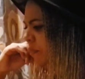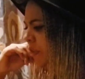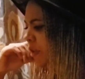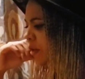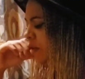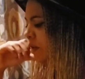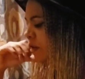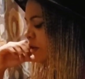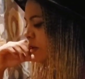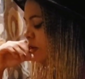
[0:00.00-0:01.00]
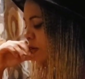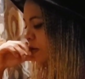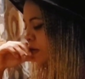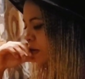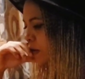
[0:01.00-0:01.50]

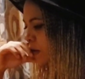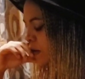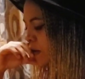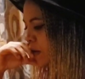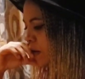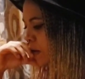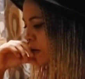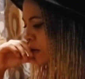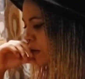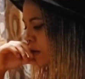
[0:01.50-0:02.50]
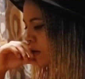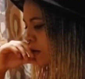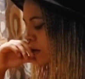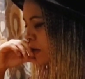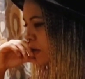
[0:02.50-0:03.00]

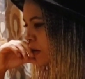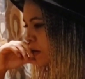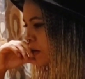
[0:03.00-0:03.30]
This person isn't speaking.